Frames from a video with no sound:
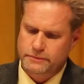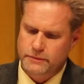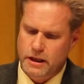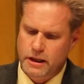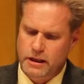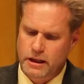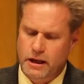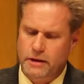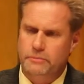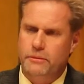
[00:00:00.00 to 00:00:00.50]

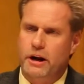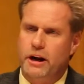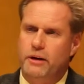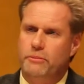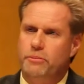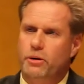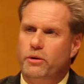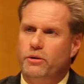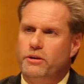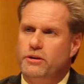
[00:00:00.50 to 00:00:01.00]
Unlike my
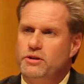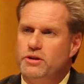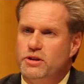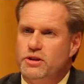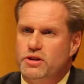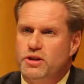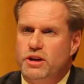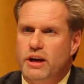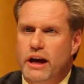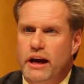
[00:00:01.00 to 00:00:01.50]
opponents, the
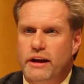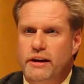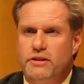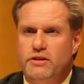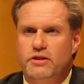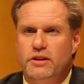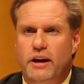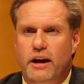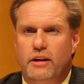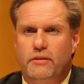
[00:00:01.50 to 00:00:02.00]
sky
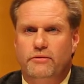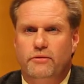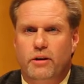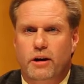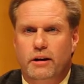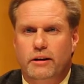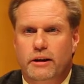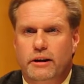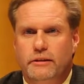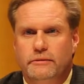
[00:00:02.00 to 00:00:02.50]
is not
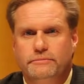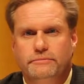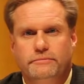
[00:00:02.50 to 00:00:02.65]
falling.